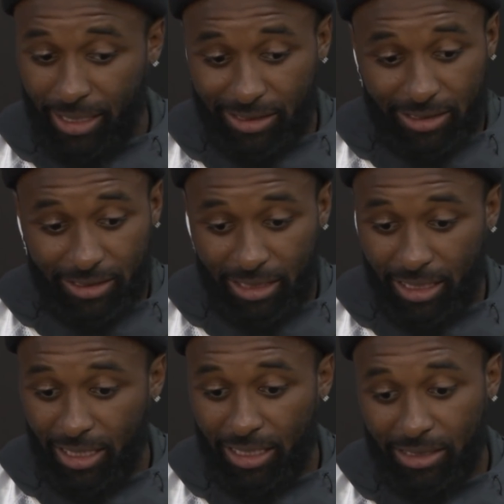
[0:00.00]
I just
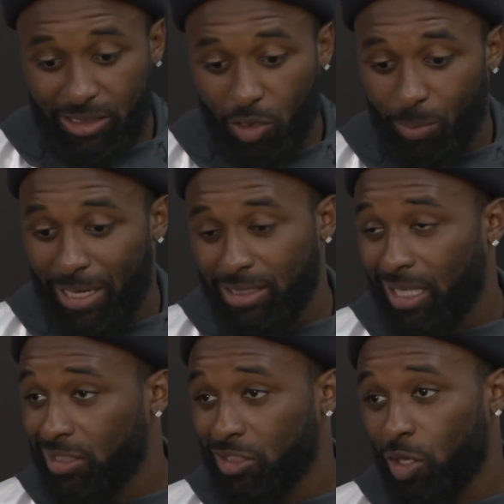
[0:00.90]
go back
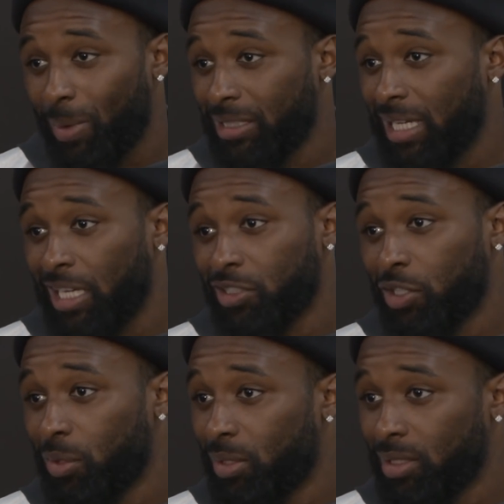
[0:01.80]
to
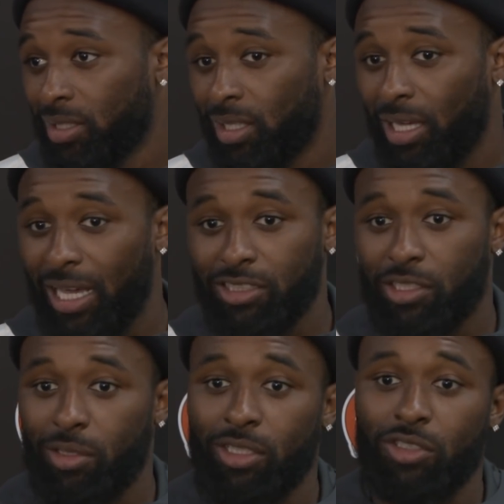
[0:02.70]

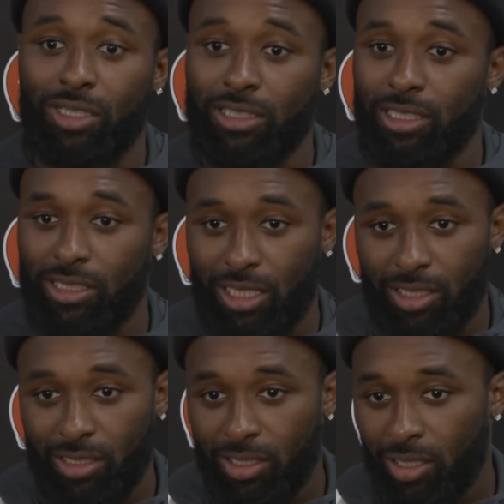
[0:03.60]
executing, trusting each
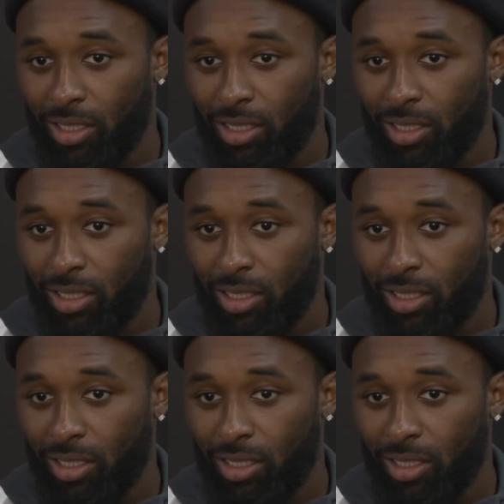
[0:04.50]
other,